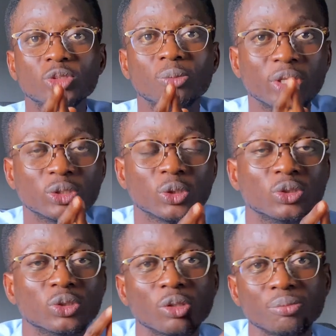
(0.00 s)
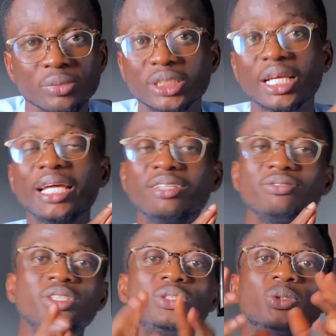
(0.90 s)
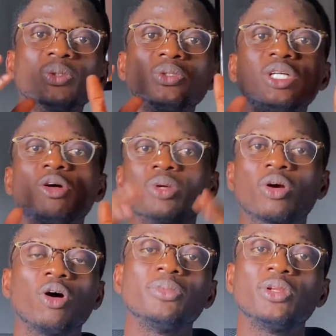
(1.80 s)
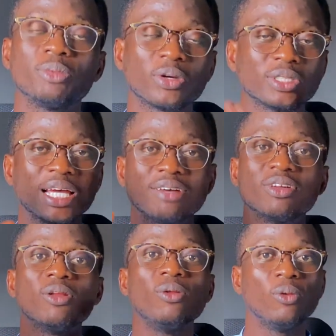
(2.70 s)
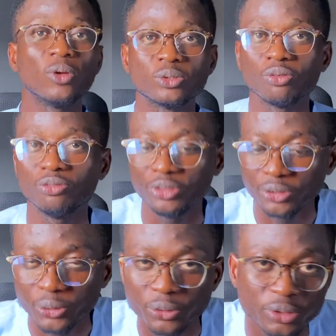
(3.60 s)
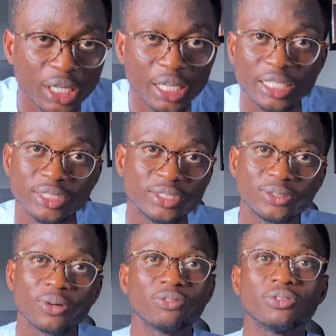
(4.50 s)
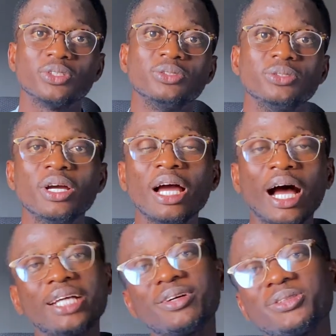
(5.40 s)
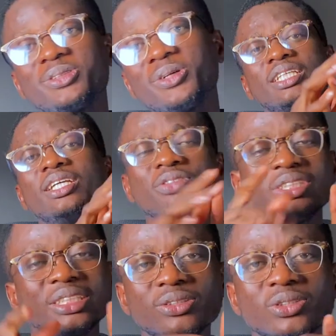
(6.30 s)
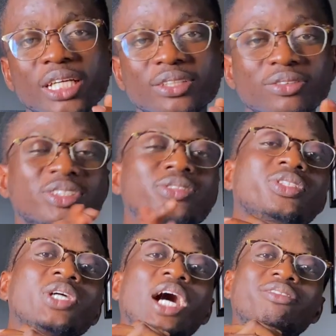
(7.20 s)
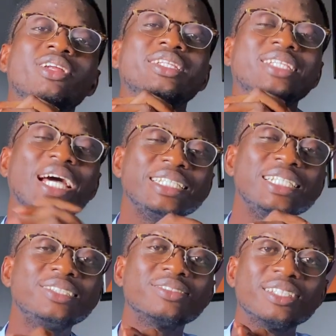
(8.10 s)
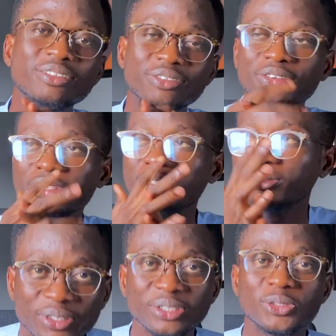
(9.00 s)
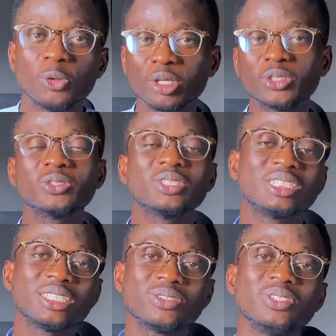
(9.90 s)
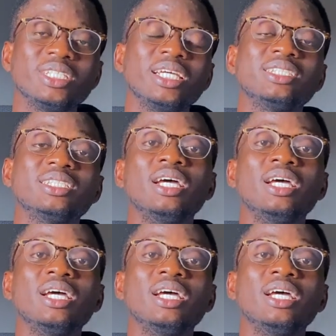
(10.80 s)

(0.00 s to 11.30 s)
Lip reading: to make sure to not miss any video that will be coming up because I have a lot of videos in stock for you. And also, if you stick to the end of this video, I have a tiny little gift for you. So make sure to stick to the end.